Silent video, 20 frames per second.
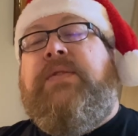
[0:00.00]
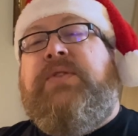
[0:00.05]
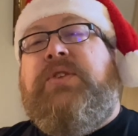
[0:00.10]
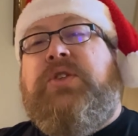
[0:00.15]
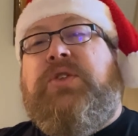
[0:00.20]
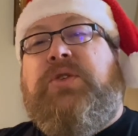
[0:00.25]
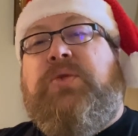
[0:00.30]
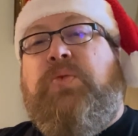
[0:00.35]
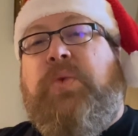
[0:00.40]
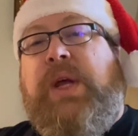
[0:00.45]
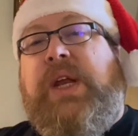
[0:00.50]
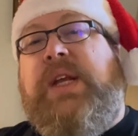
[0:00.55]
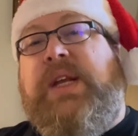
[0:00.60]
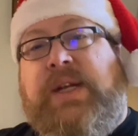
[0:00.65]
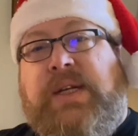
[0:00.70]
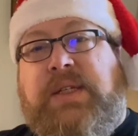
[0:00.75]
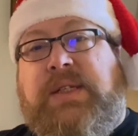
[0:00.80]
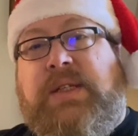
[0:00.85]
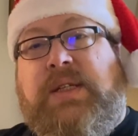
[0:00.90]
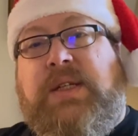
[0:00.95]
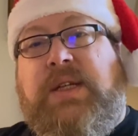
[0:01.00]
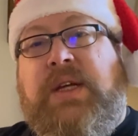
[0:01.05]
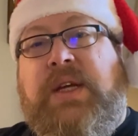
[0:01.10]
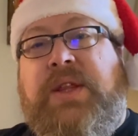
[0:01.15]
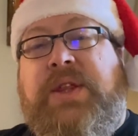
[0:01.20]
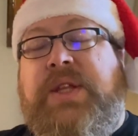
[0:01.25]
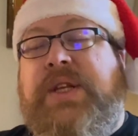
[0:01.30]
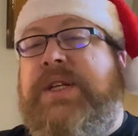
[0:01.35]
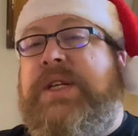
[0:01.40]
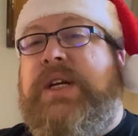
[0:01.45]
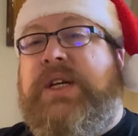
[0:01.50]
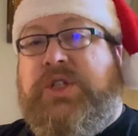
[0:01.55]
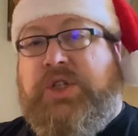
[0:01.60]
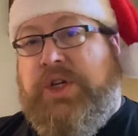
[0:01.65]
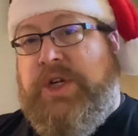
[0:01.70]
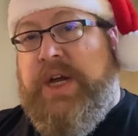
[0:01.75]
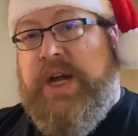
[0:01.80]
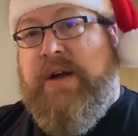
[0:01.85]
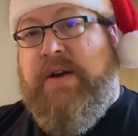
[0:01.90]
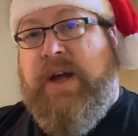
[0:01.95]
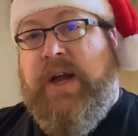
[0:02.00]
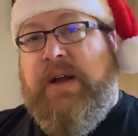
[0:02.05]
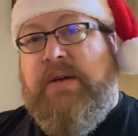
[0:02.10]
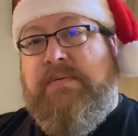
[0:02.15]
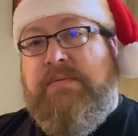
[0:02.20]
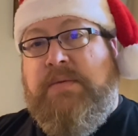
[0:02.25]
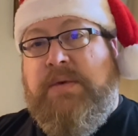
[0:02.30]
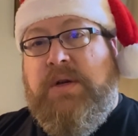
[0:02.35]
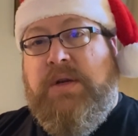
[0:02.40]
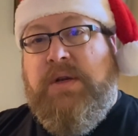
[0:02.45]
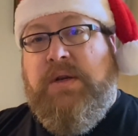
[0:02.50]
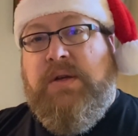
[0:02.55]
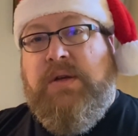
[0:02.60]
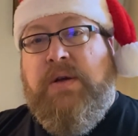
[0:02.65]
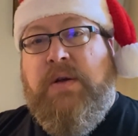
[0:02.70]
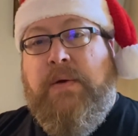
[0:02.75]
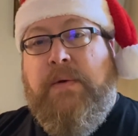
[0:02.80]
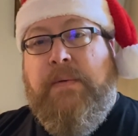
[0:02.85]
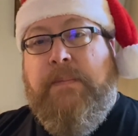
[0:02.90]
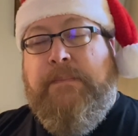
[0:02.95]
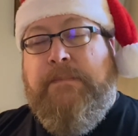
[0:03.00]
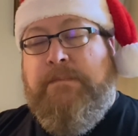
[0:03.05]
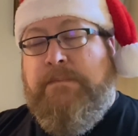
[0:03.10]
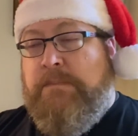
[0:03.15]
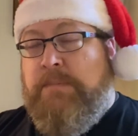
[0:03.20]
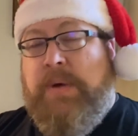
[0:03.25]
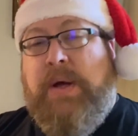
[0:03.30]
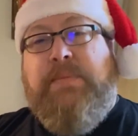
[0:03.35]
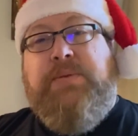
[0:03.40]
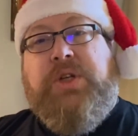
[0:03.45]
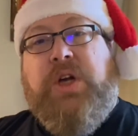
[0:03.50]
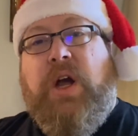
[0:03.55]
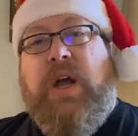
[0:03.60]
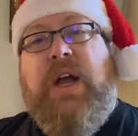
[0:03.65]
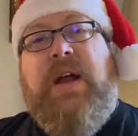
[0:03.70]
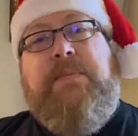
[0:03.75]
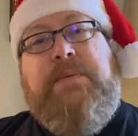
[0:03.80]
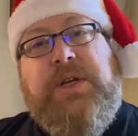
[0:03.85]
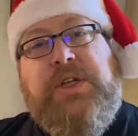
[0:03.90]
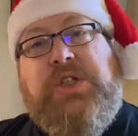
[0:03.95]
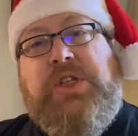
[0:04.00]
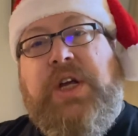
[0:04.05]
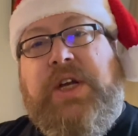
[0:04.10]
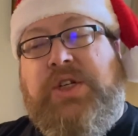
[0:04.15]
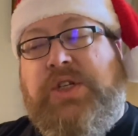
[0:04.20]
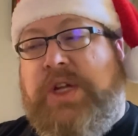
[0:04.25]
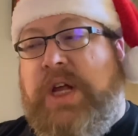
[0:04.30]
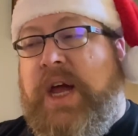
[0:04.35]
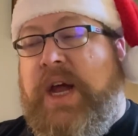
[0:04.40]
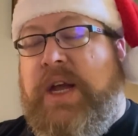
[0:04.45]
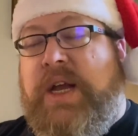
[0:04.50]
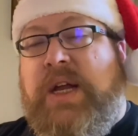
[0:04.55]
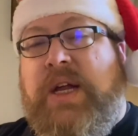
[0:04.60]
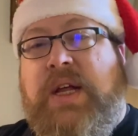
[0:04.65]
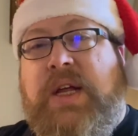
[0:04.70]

sweetness in the dictionary, I'm sorry, I'm going to change that.